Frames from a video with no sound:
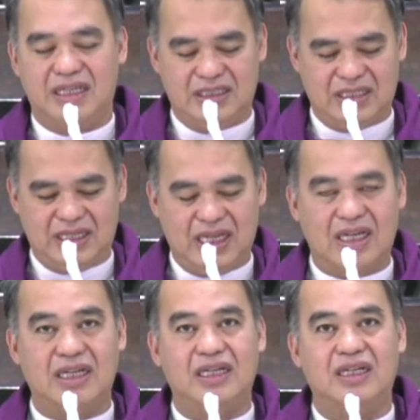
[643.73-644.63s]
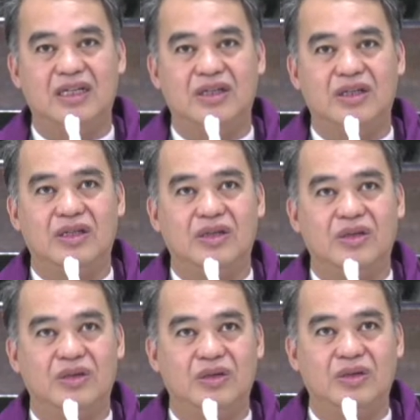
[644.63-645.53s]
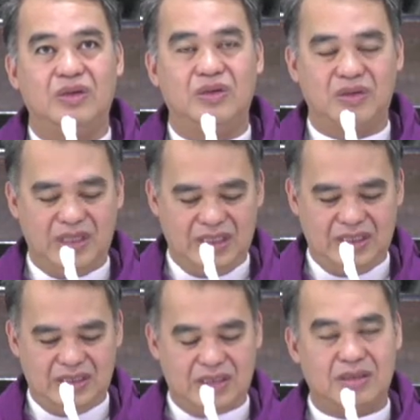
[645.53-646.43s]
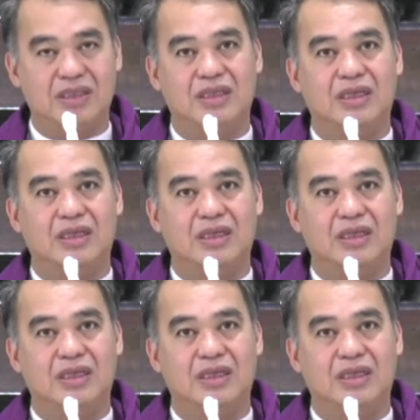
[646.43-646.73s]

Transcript: is a God who is